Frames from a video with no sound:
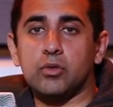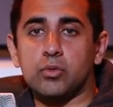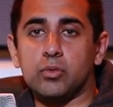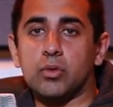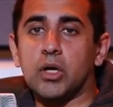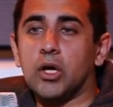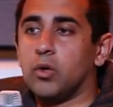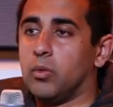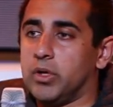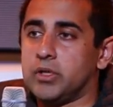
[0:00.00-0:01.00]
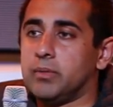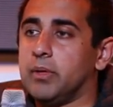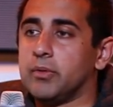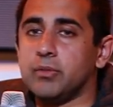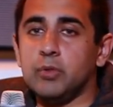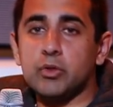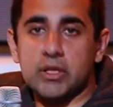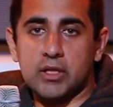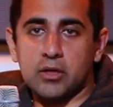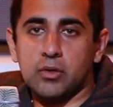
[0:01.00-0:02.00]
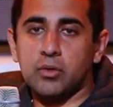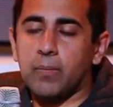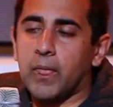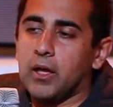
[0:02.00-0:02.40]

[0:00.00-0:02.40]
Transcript: You want to be able to mutate that code.